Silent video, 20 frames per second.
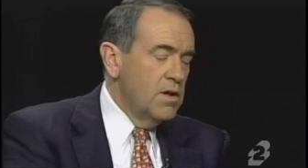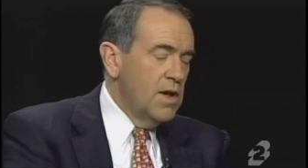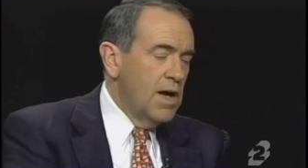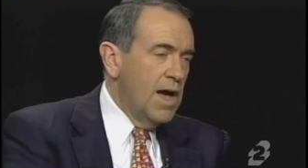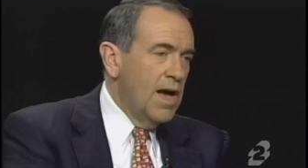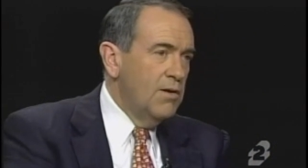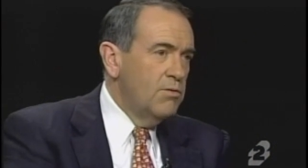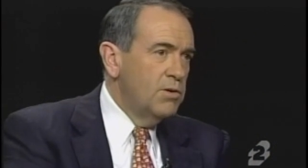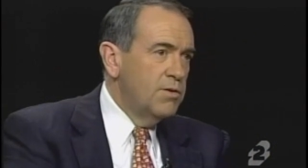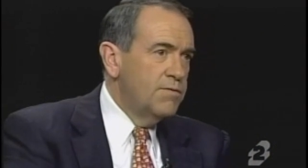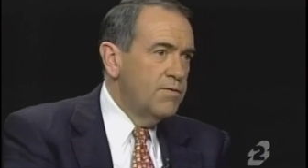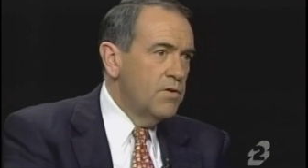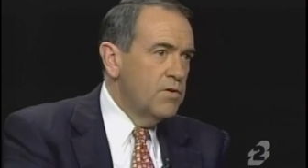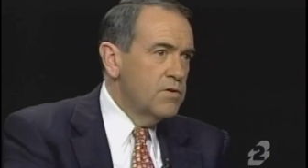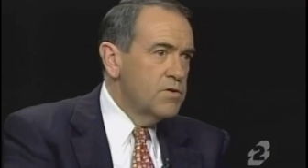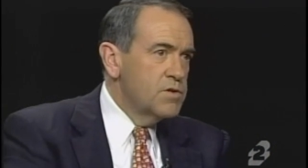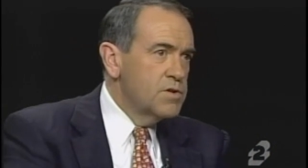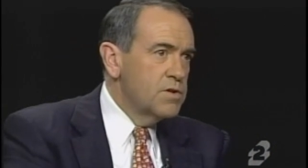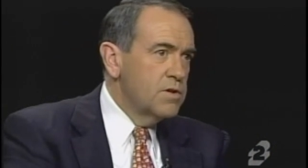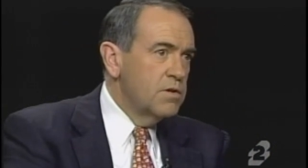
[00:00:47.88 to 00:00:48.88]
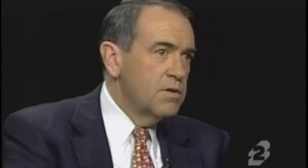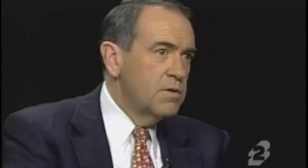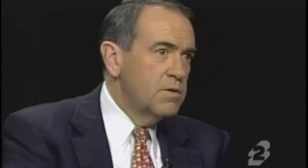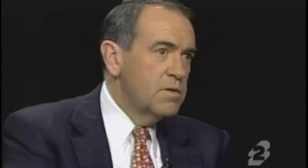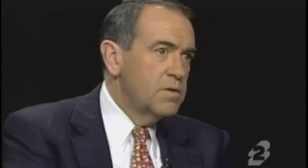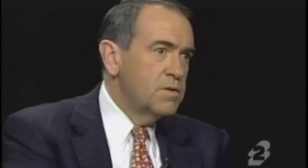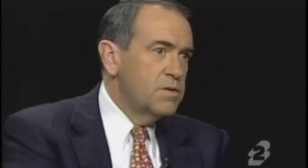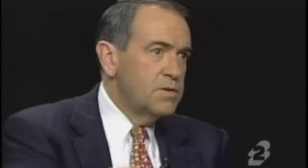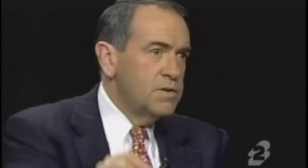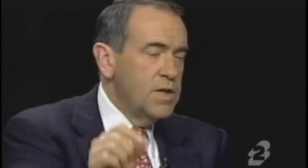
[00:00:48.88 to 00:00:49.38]
I would first
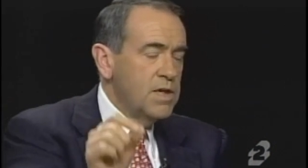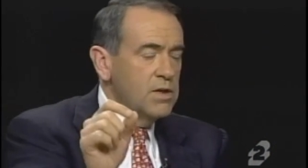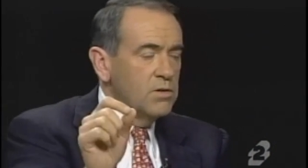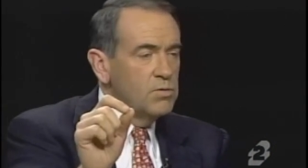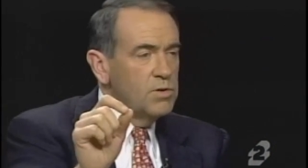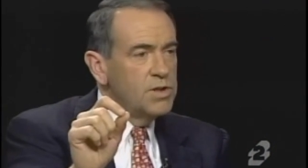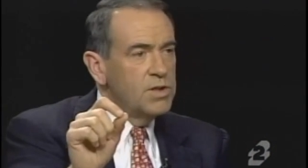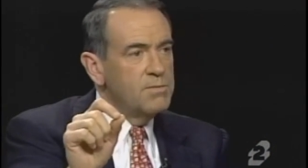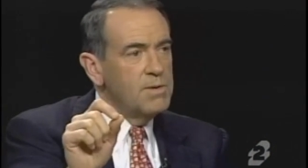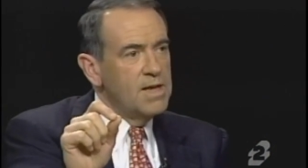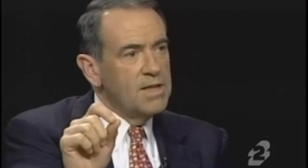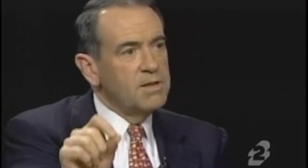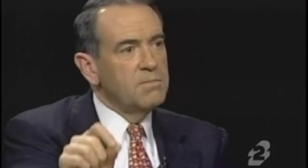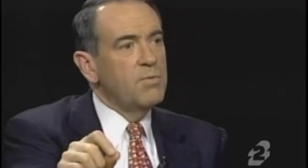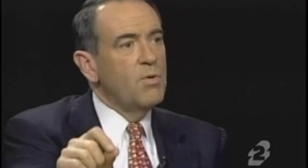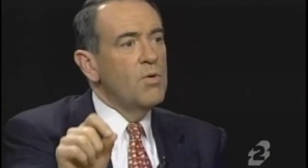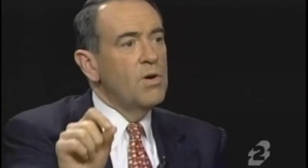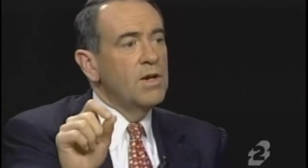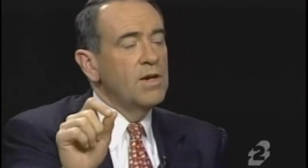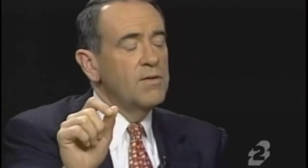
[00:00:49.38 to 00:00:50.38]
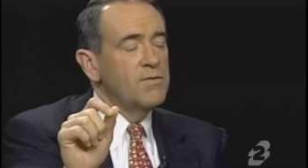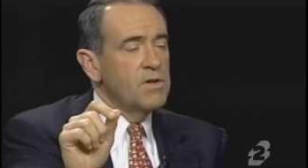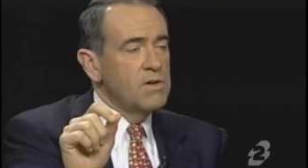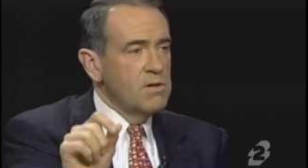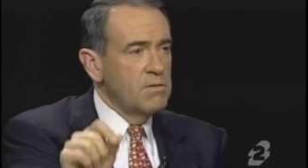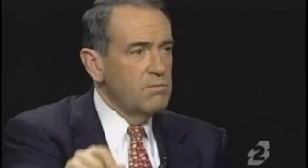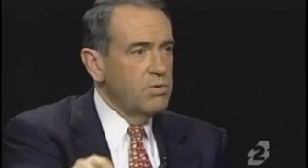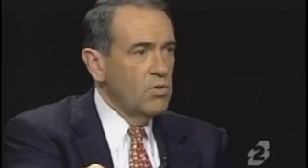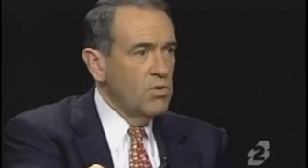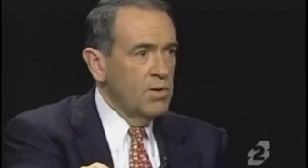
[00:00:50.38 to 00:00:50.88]
deal with them at the point of their
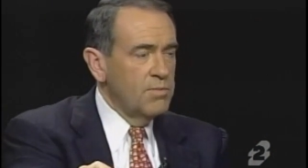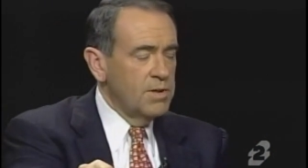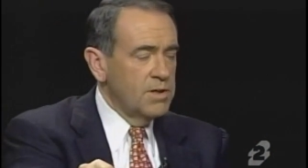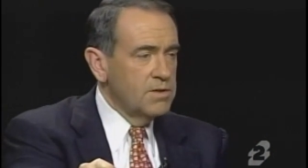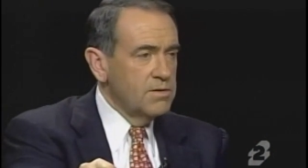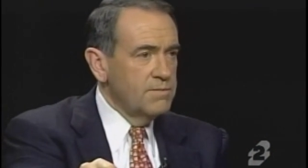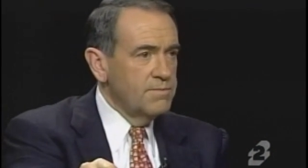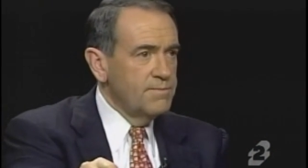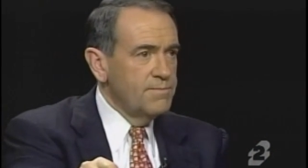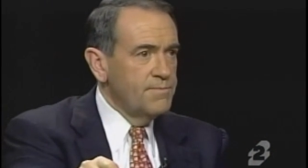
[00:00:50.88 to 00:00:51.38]
employment.